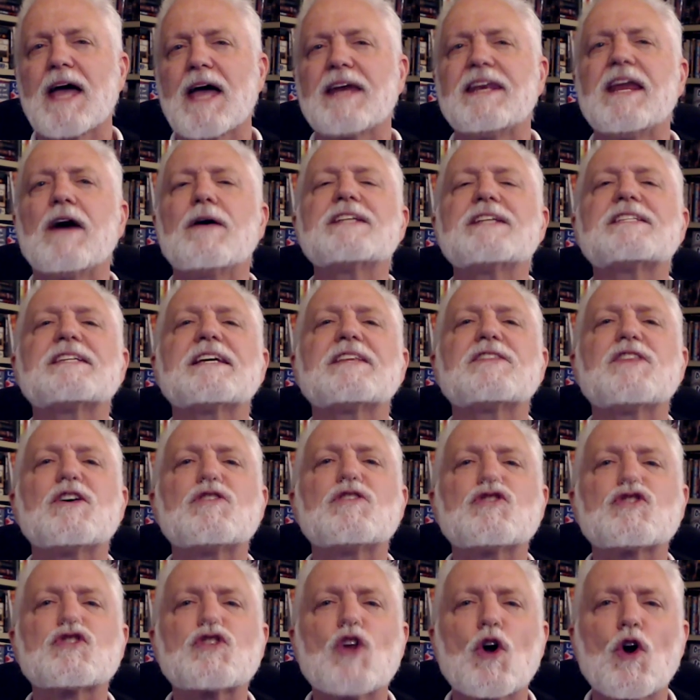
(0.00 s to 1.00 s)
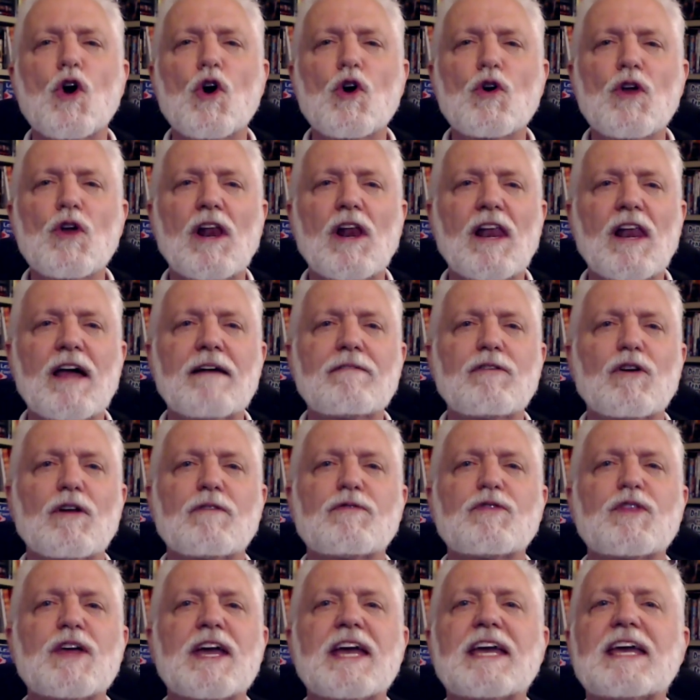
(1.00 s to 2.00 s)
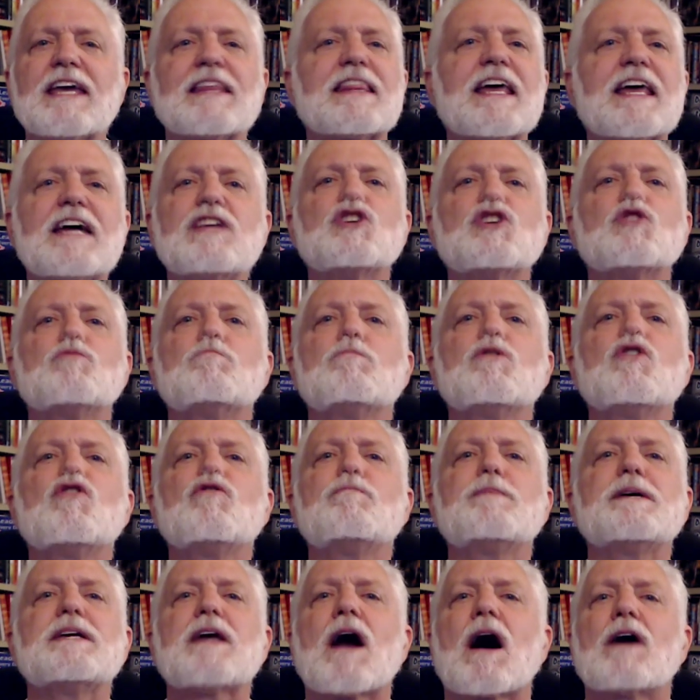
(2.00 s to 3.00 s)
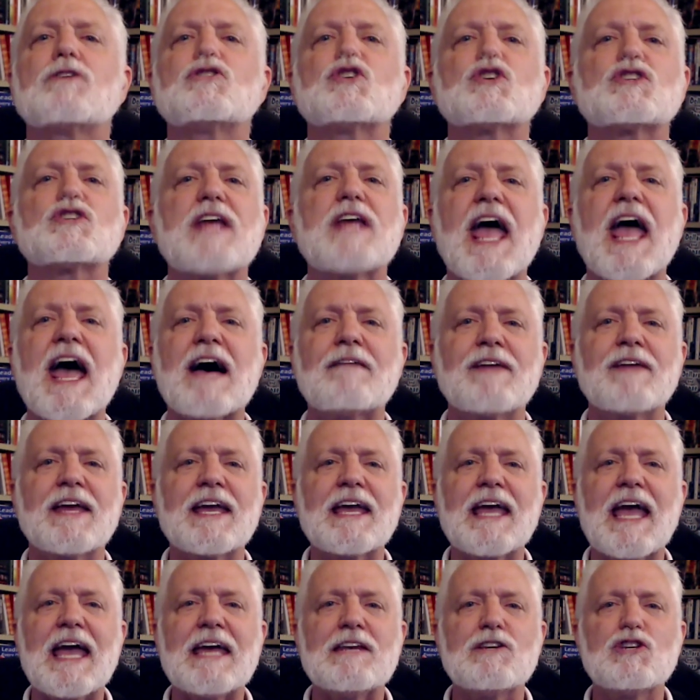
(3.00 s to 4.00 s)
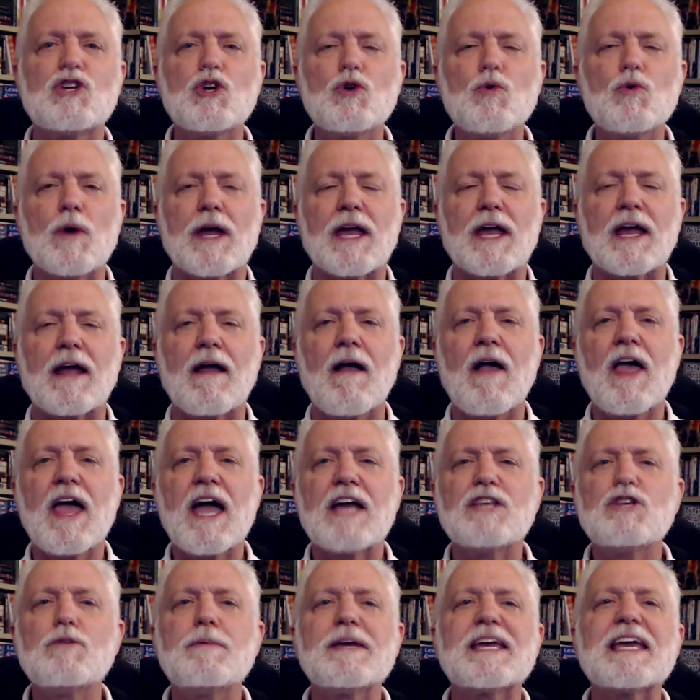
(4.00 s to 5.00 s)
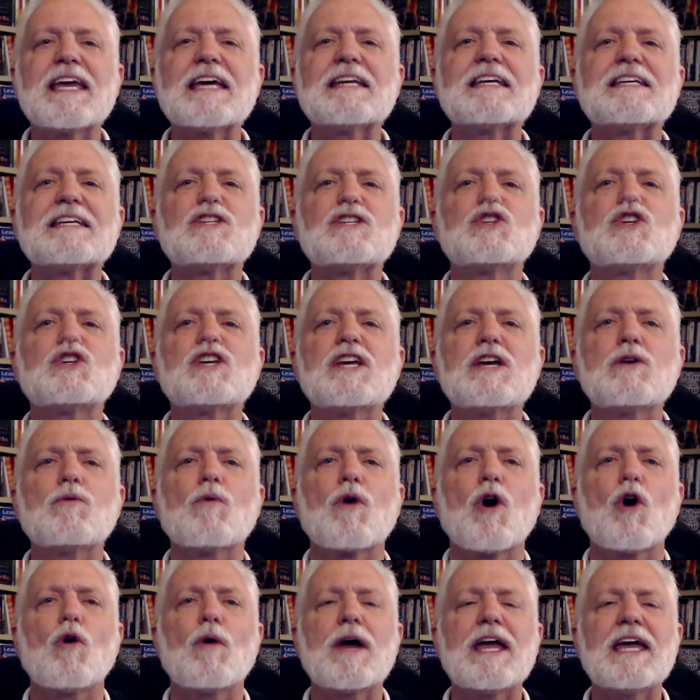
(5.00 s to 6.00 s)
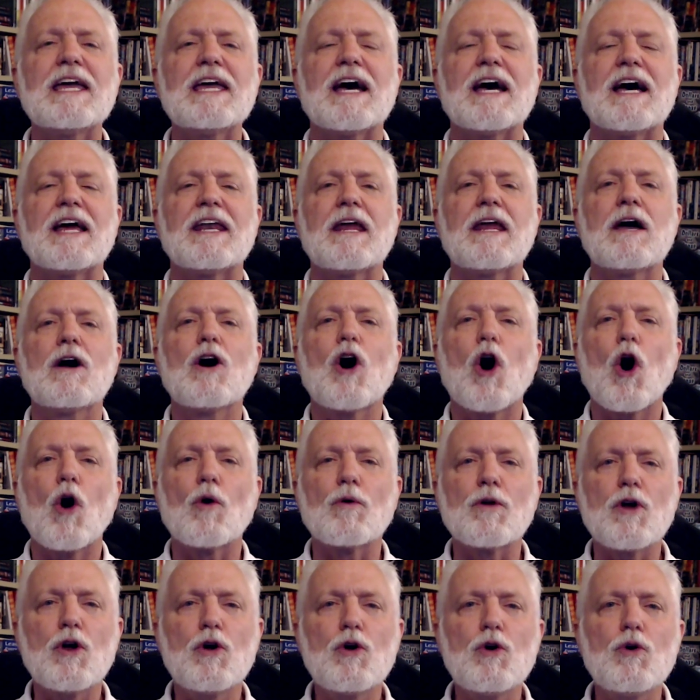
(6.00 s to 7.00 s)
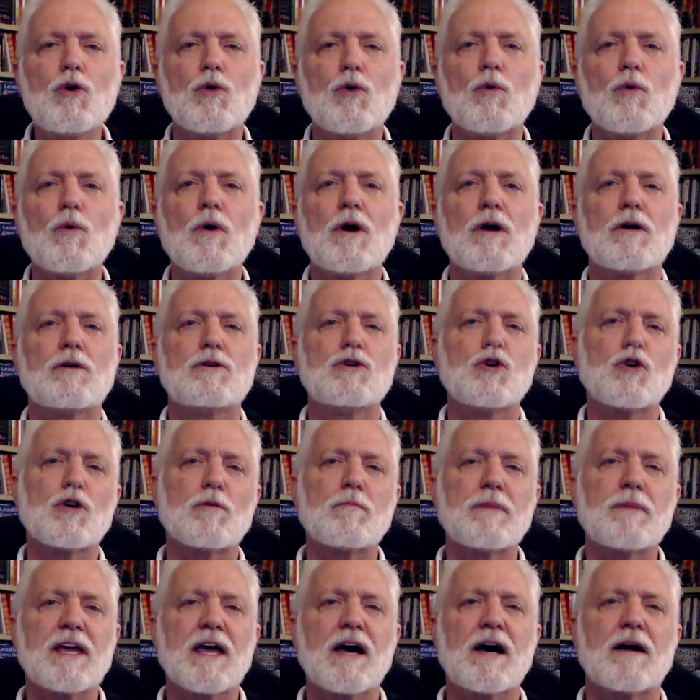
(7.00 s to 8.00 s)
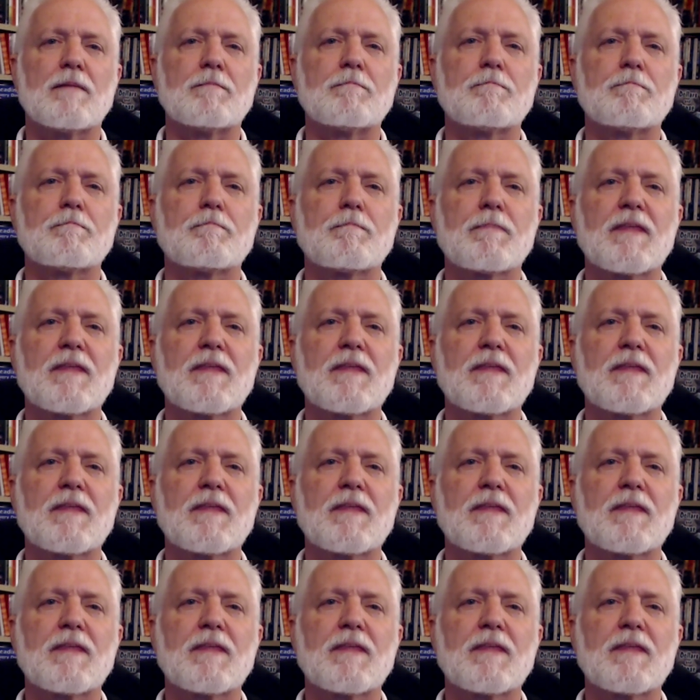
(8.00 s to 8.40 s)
Now, it's at this third level of thinking that you move beyond just having and doing, and you begin to zero in on who you can become.